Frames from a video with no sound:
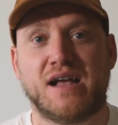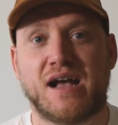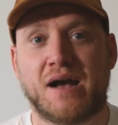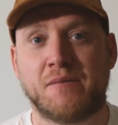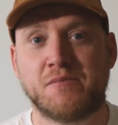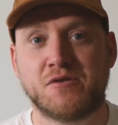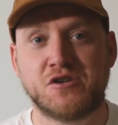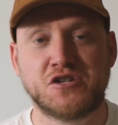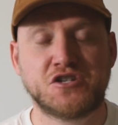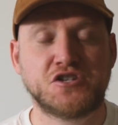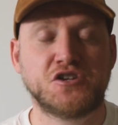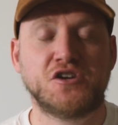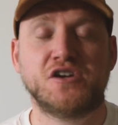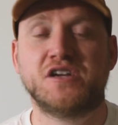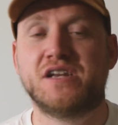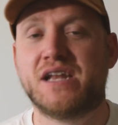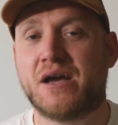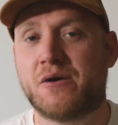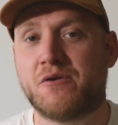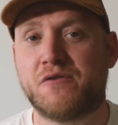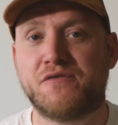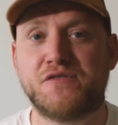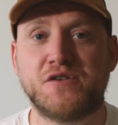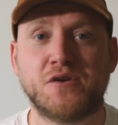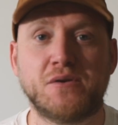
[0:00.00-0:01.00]
I'm going to show you
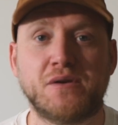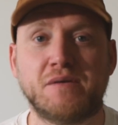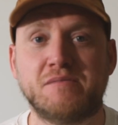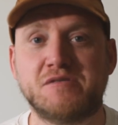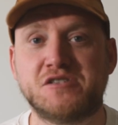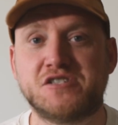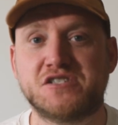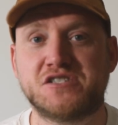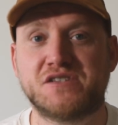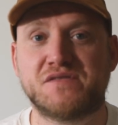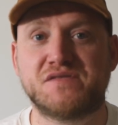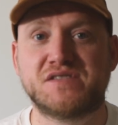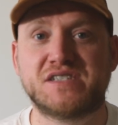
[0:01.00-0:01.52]
now a few images of